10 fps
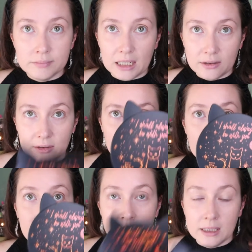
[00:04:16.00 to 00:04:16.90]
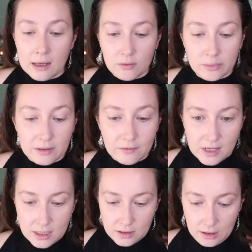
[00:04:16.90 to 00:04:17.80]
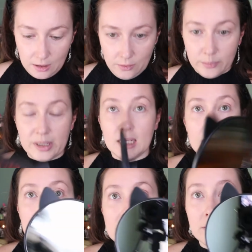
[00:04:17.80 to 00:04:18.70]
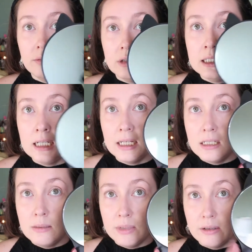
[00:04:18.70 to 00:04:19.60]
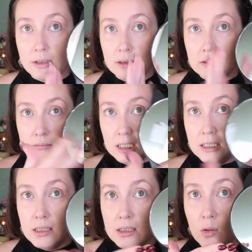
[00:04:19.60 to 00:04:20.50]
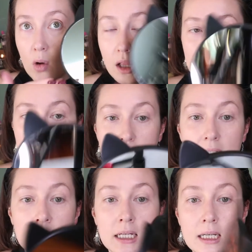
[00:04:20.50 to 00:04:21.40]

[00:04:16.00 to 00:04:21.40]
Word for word: I don't know, I don't want to cover my face, you know, but it's a really nice mirror, nice quality,